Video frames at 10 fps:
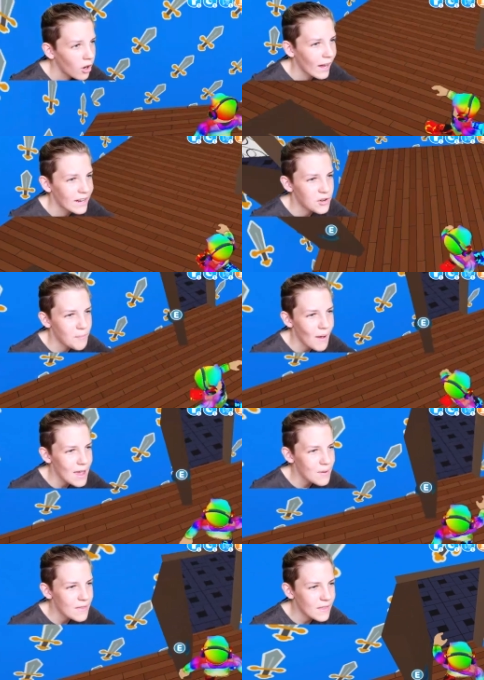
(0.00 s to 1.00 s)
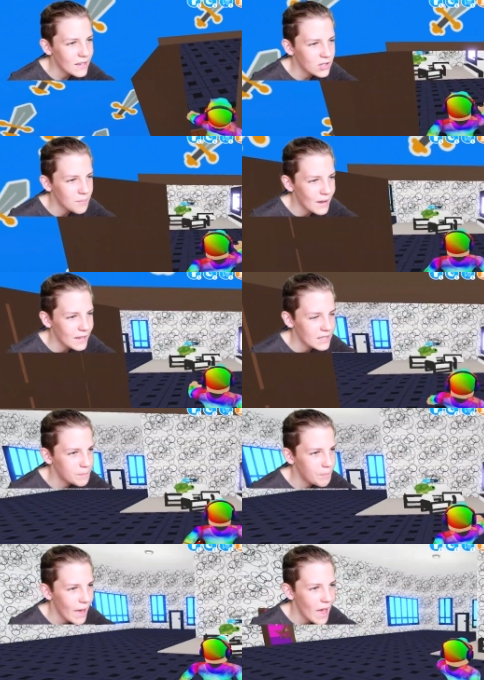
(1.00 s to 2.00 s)
Okay, so maybe this could be a
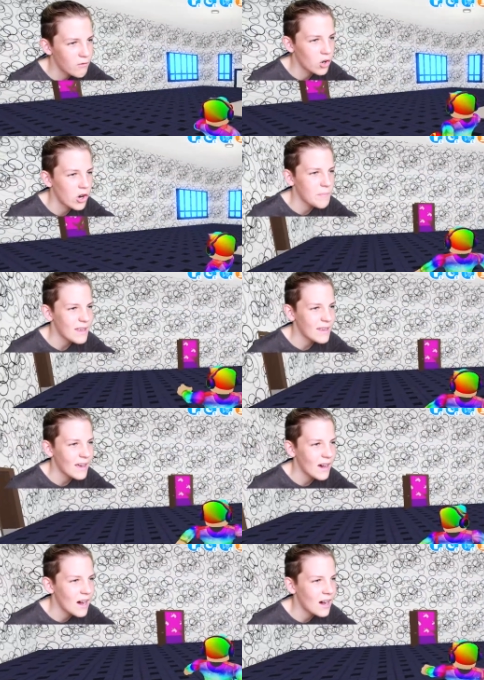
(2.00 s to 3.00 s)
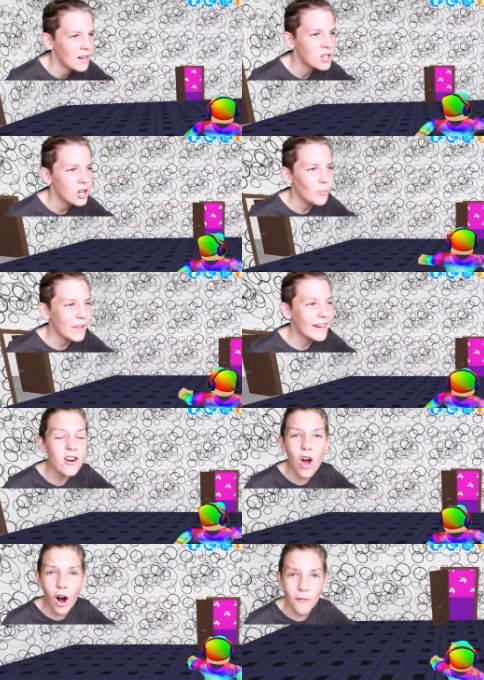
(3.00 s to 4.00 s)
spare room here. We
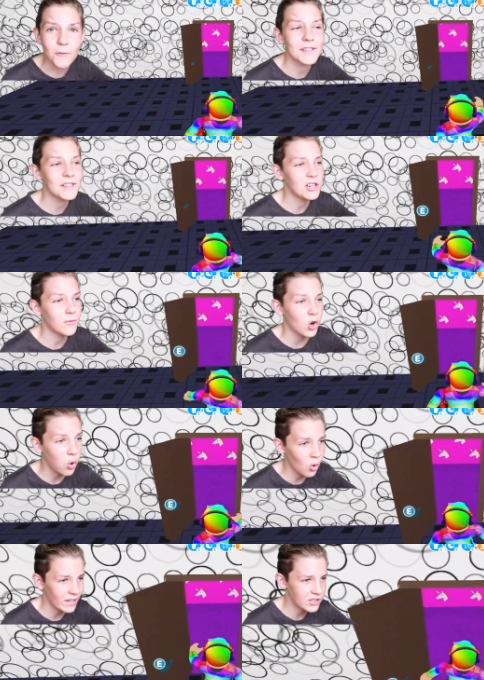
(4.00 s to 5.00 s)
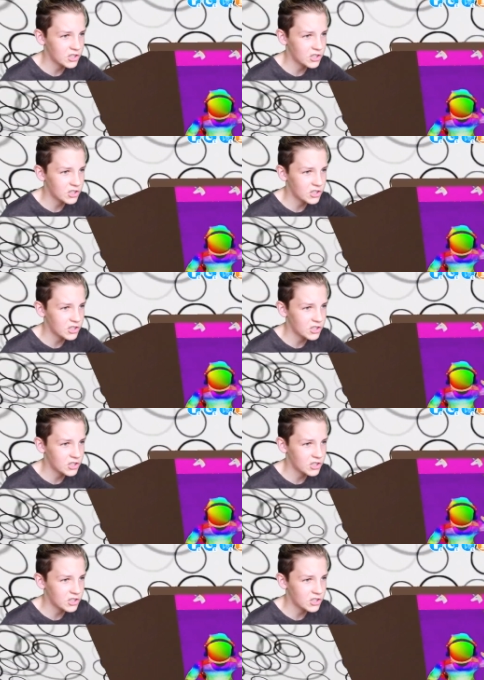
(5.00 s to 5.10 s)
need an office and a recording